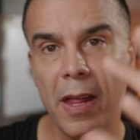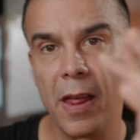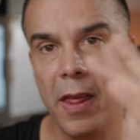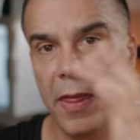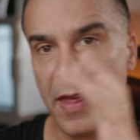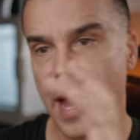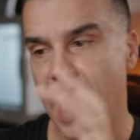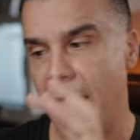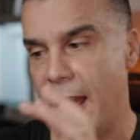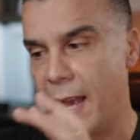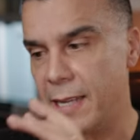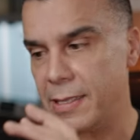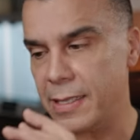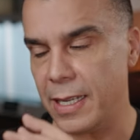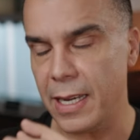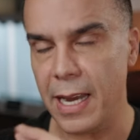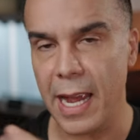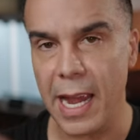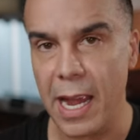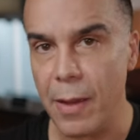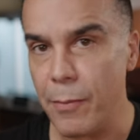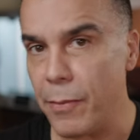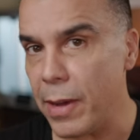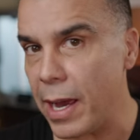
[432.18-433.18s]
that has an
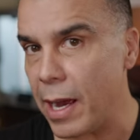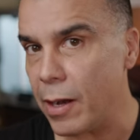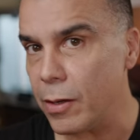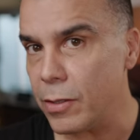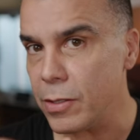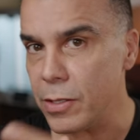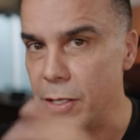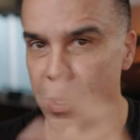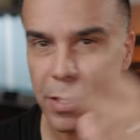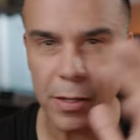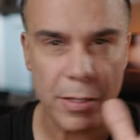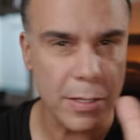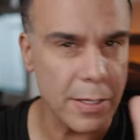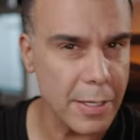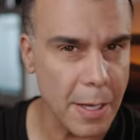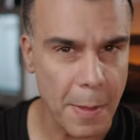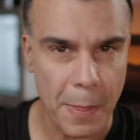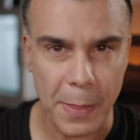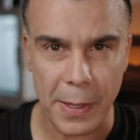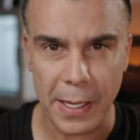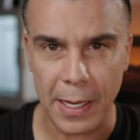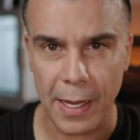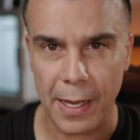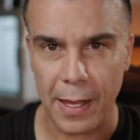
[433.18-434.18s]
M mount, you know,
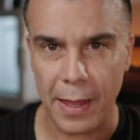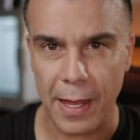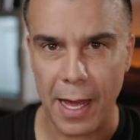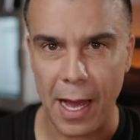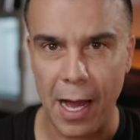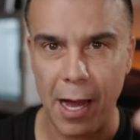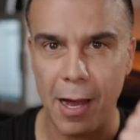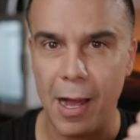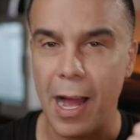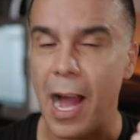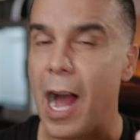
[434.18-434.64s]
something like that.